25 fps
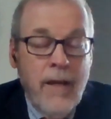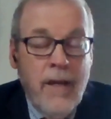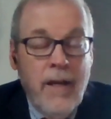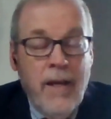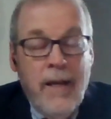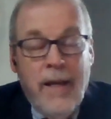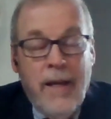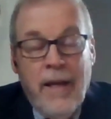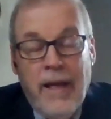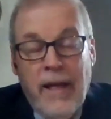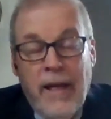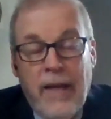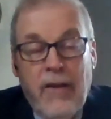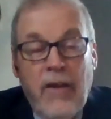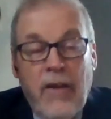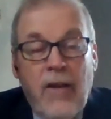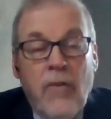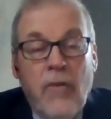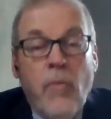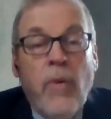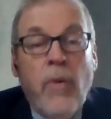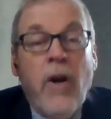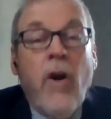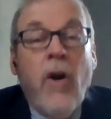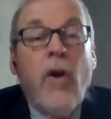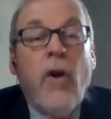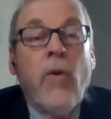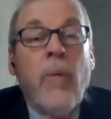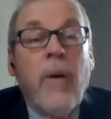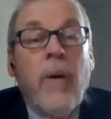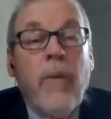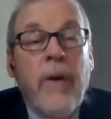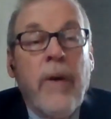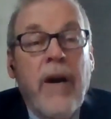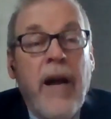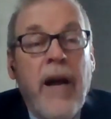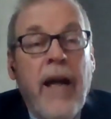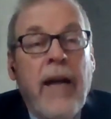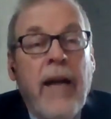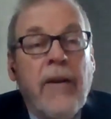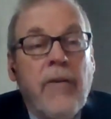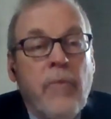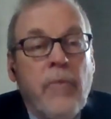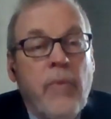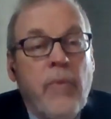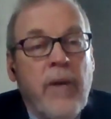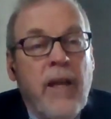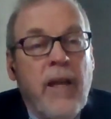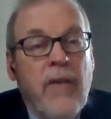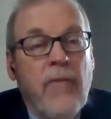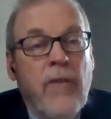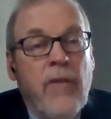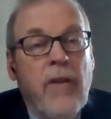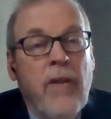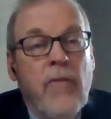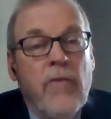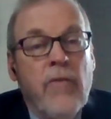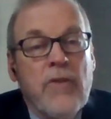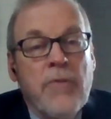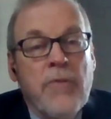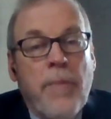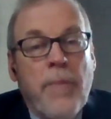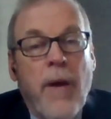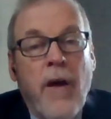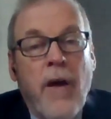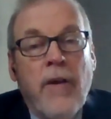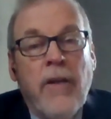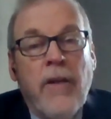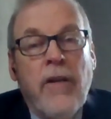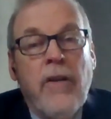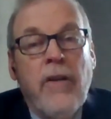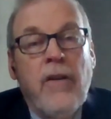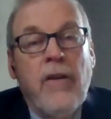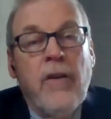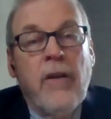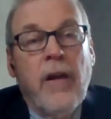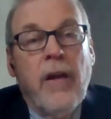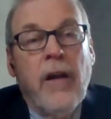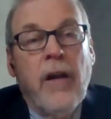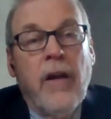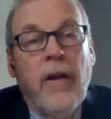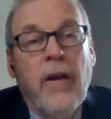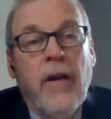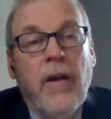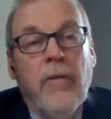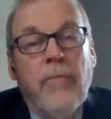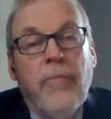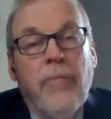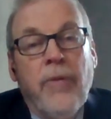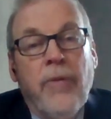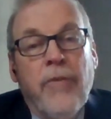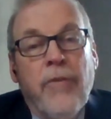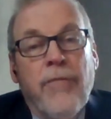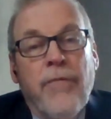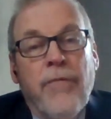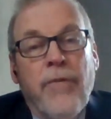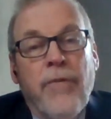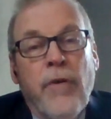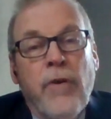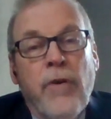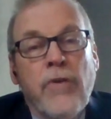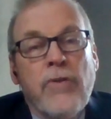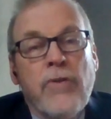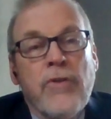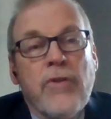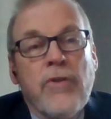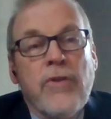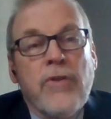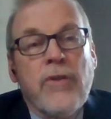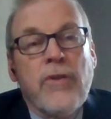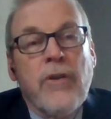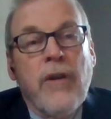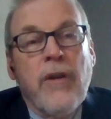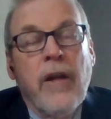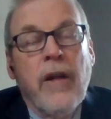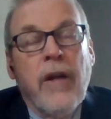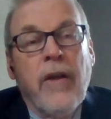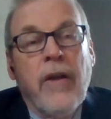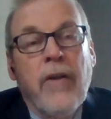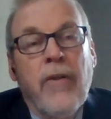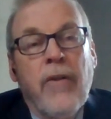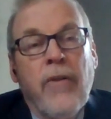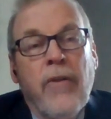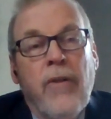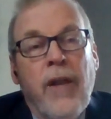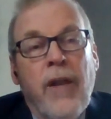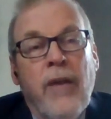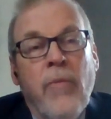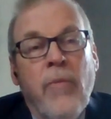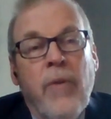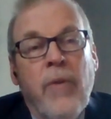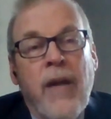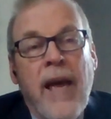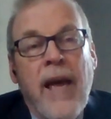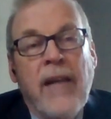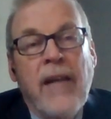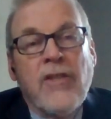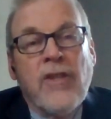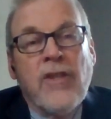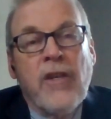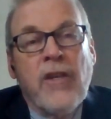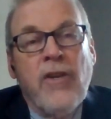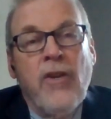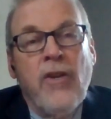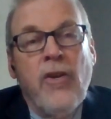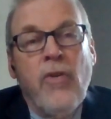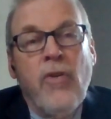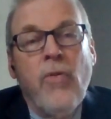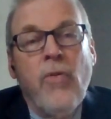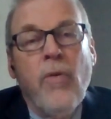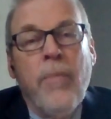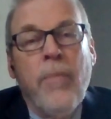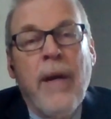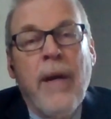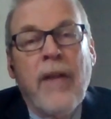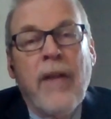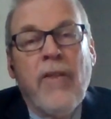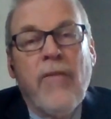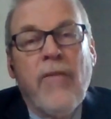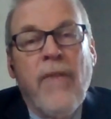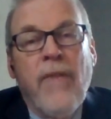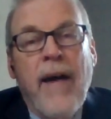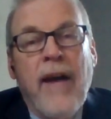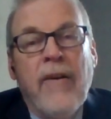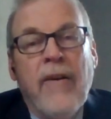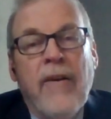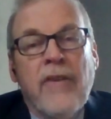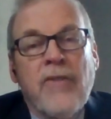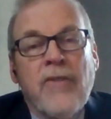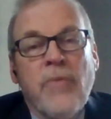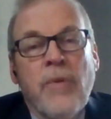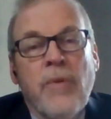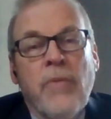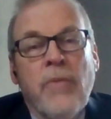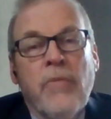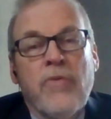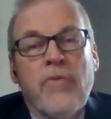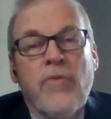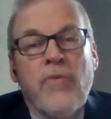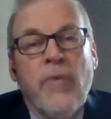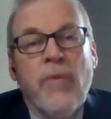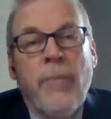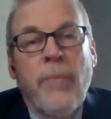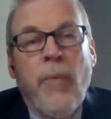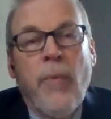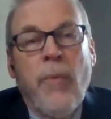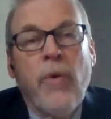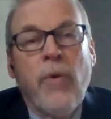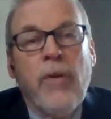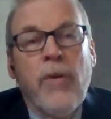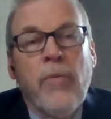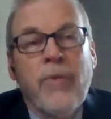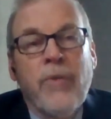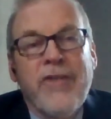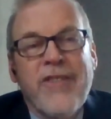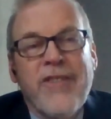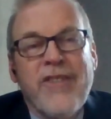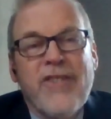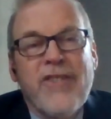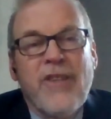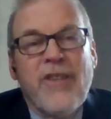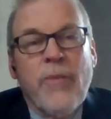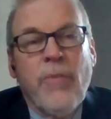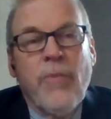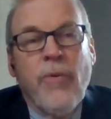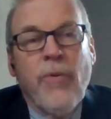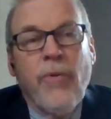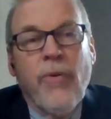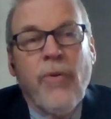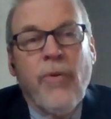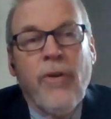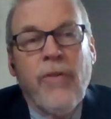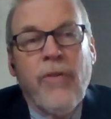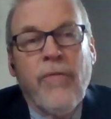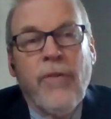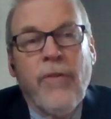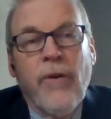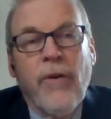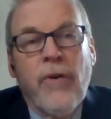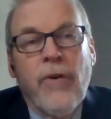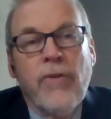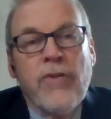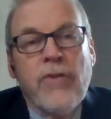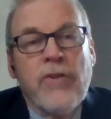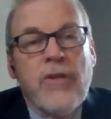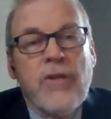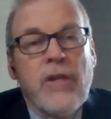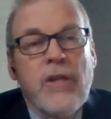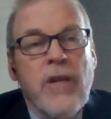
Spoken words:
we are where we're at. We have then responded. The first that we actually knew about the virus when it was reported was December 31st.